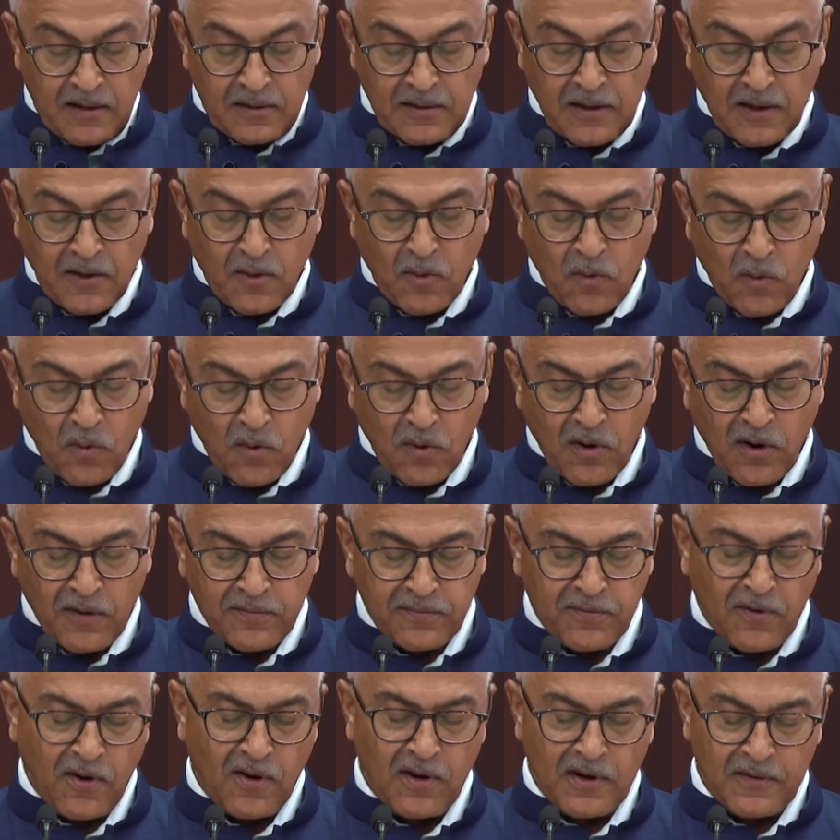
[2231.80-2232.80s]
the core
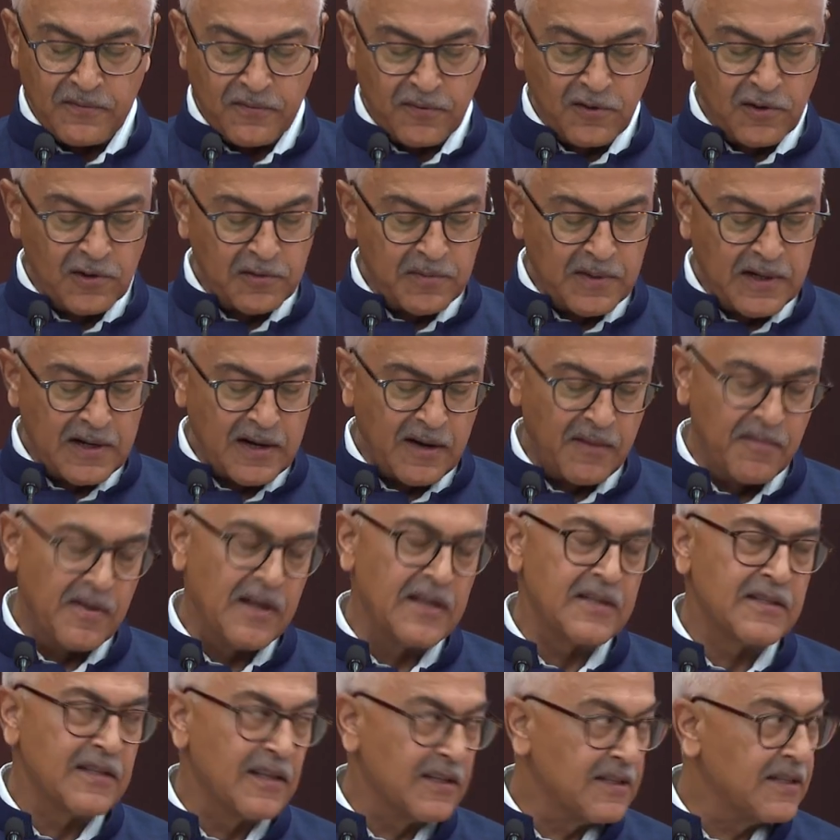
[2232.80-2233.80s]
of law enforcement
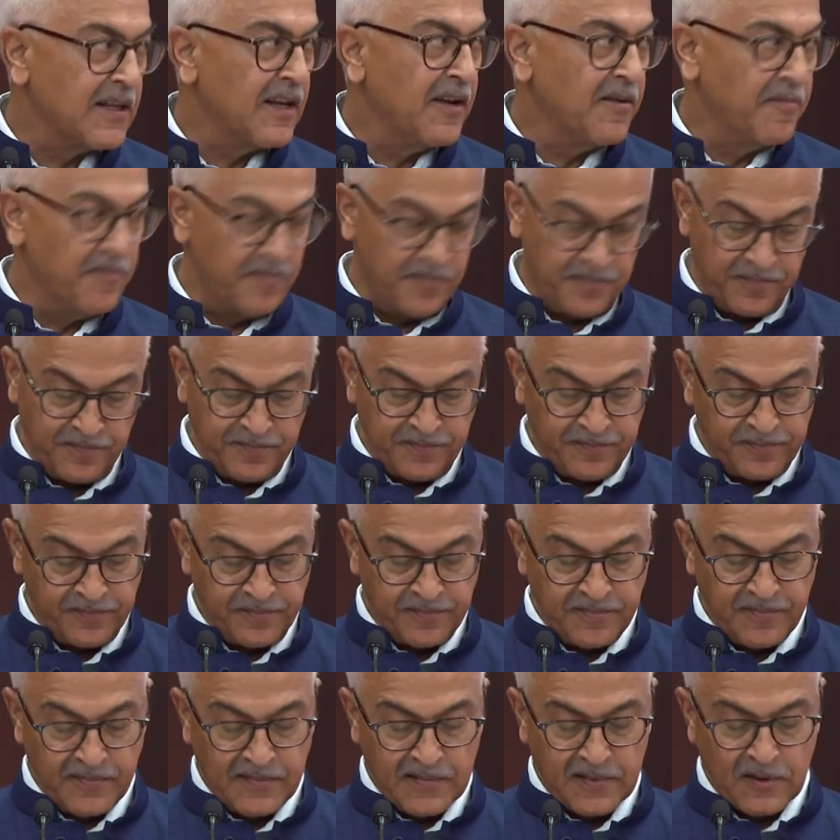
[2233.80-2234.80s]
remains the same:
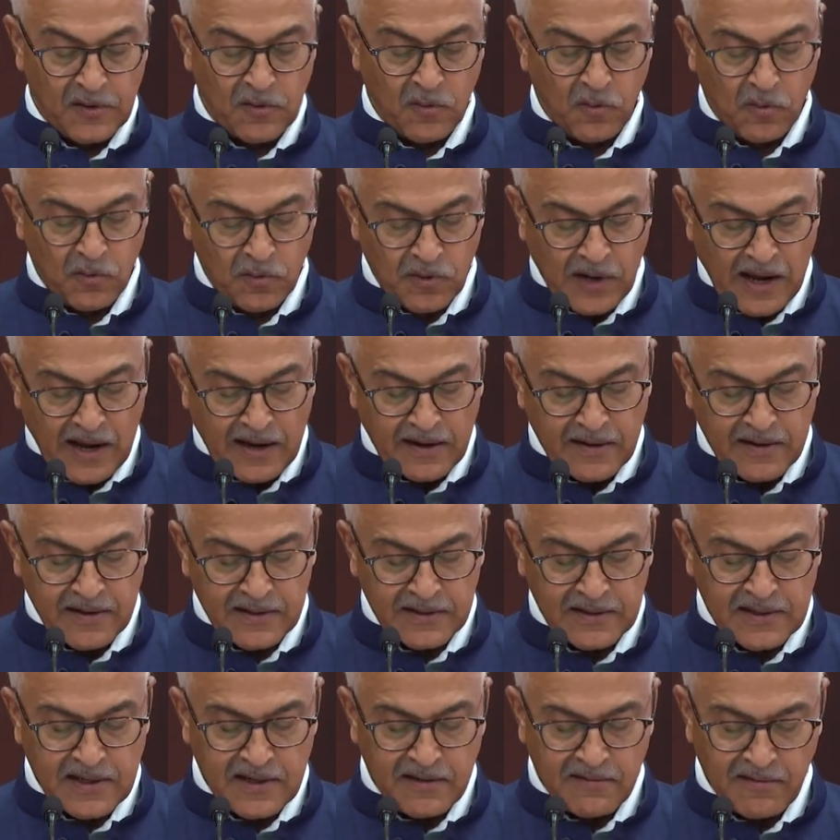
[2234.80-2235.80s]
to
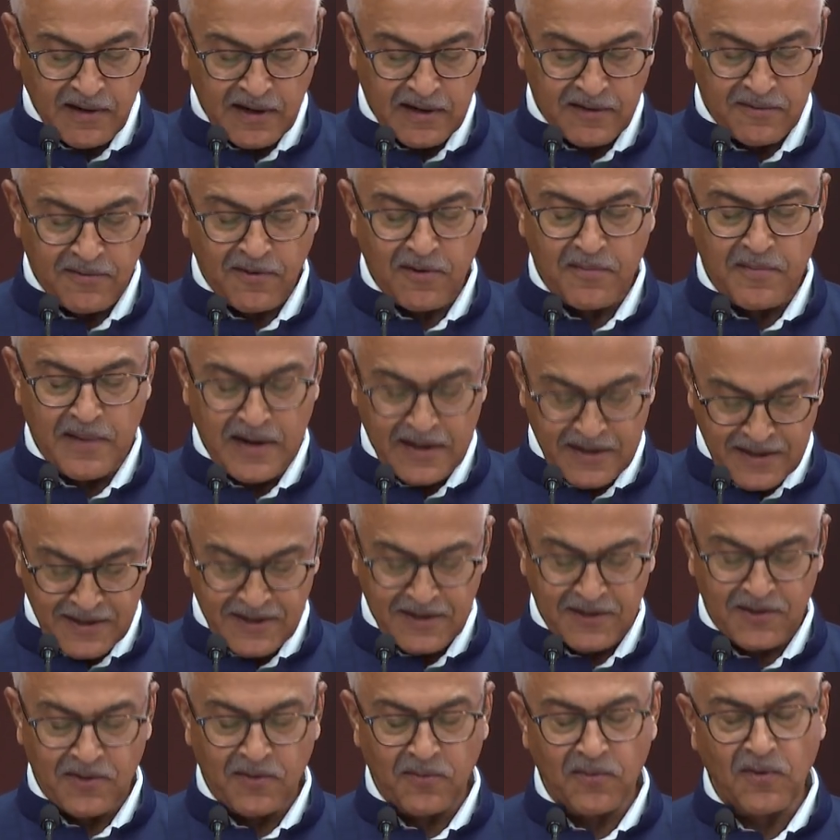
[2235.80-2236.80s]
tirelessly work for
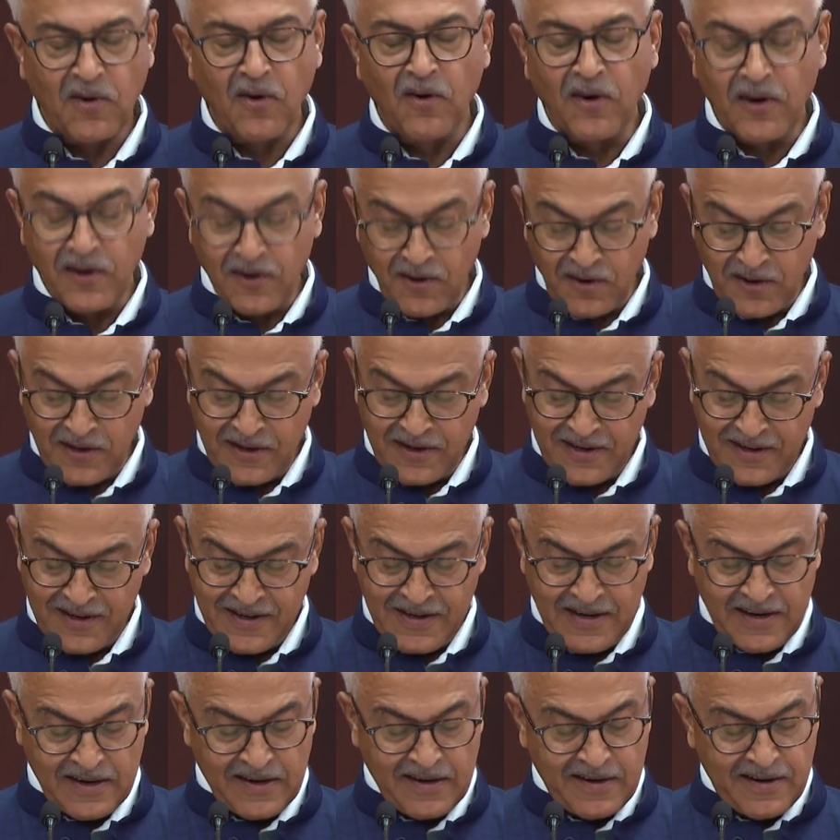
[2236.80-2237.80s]
maintenance of law and order
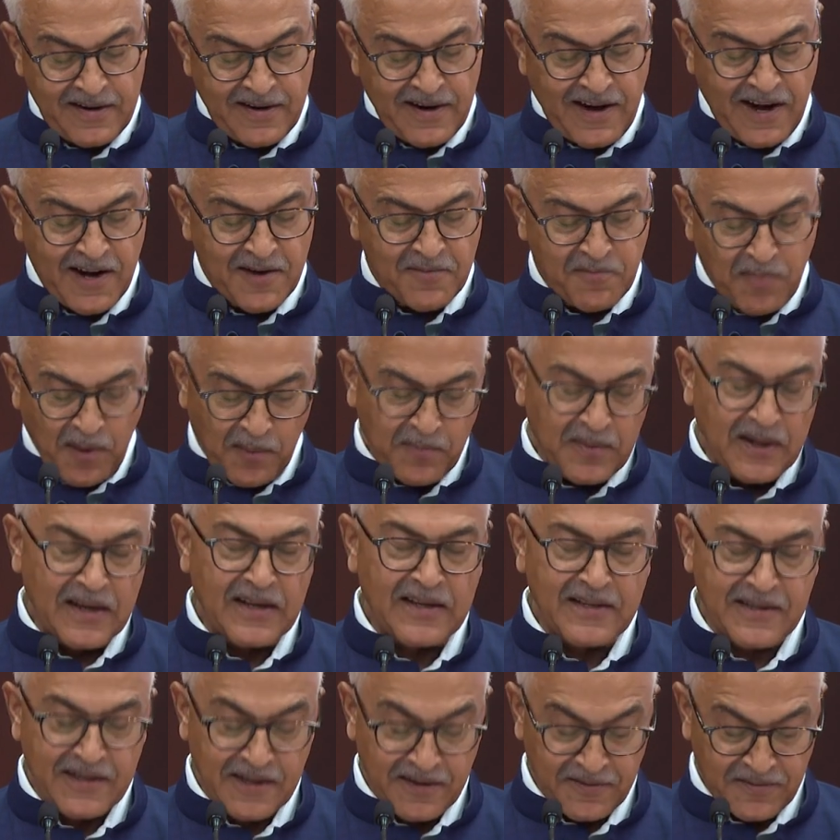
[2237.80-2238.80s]
and public
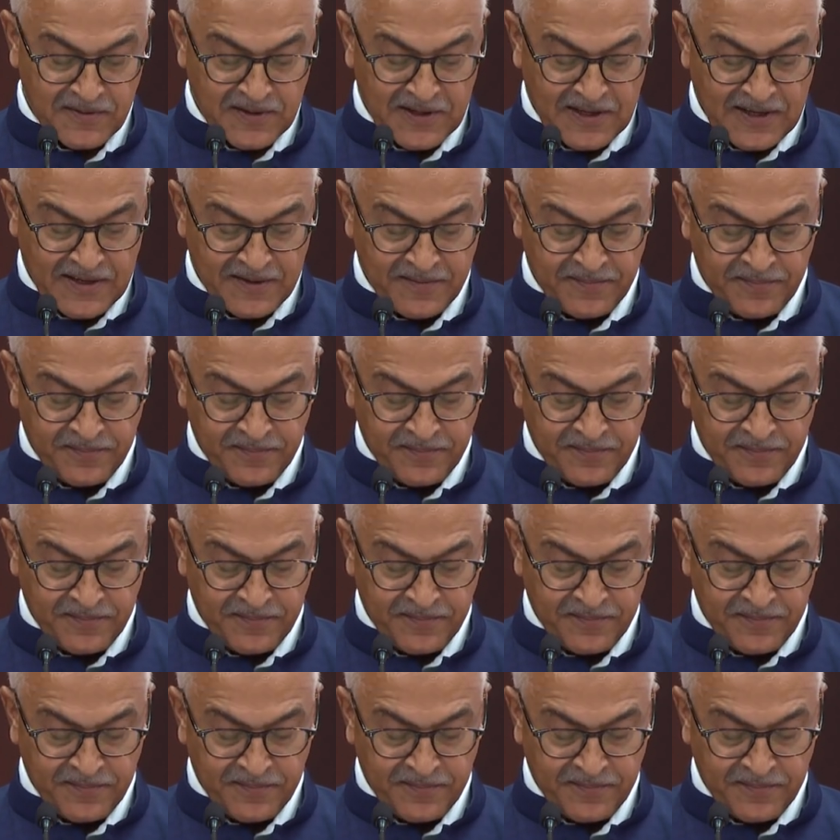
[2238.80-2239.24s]
safety.